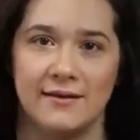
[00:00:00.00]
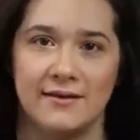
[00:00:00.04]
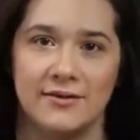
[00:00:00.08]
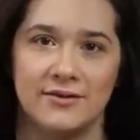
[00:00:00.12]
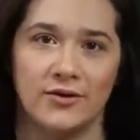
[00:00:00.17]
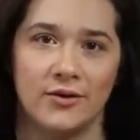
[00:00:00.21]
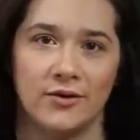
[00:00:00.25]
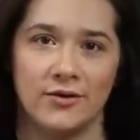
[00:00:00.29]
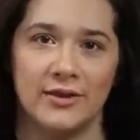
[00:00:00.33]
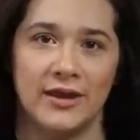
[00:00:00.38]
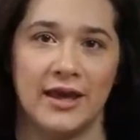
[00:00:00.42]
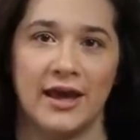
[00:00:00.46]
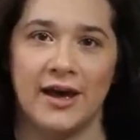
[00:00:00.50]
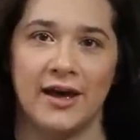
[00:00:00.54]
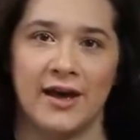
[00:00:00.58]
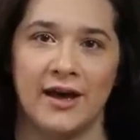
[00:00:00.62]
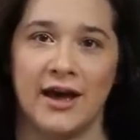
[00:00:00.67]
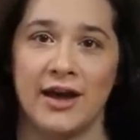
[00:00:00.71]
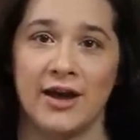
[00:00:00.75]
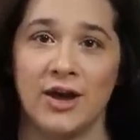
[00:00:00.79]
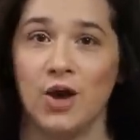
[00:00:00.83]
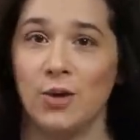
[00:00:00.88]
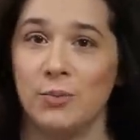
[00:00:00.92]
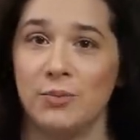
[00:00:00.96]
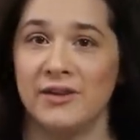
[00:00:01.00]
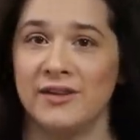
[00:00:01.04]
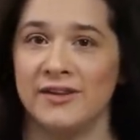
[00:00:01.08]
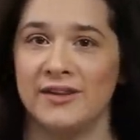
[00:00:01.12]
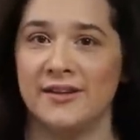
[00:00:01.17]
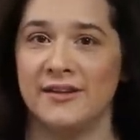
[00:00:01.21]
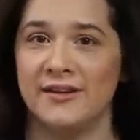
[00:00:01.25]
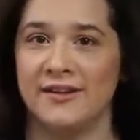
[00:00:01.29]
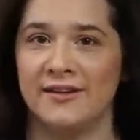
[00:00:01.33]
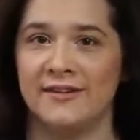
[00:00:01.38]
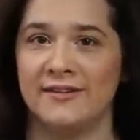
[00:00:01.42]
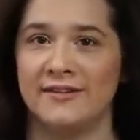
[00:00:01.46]
So yeah, I opened
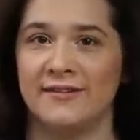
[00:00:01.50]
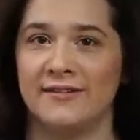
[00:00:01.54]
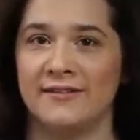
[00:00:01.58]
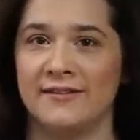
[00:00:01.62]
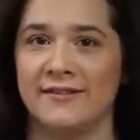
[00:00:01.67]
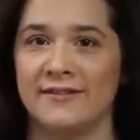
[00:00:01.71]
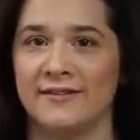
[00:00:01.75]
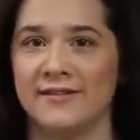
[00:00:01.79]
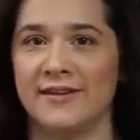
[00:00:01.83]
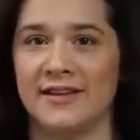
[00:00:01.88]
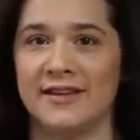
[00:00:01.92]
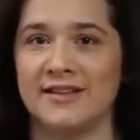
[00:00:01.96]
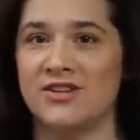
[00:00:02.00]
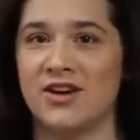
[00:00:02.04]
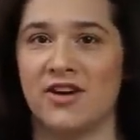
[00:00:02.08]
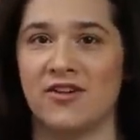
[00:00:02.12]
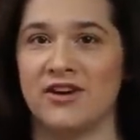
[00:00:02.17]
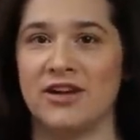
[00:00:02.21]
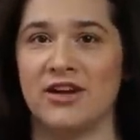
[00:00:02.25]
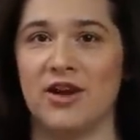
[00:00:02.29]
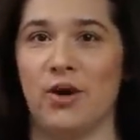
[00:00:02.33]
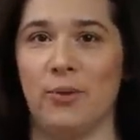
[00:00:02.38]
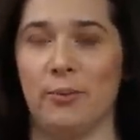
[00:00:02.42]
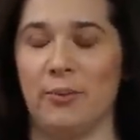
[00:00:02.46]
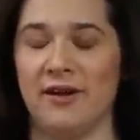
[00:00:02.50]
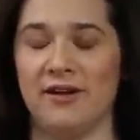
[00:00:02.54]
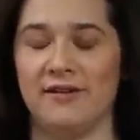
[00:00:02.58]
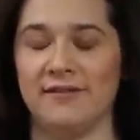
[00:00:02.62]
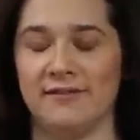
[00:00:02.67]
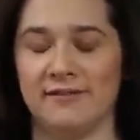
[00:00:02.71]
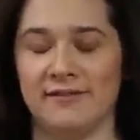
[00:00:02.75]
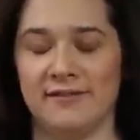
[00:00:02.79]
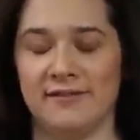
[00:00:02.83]
it. It's already open.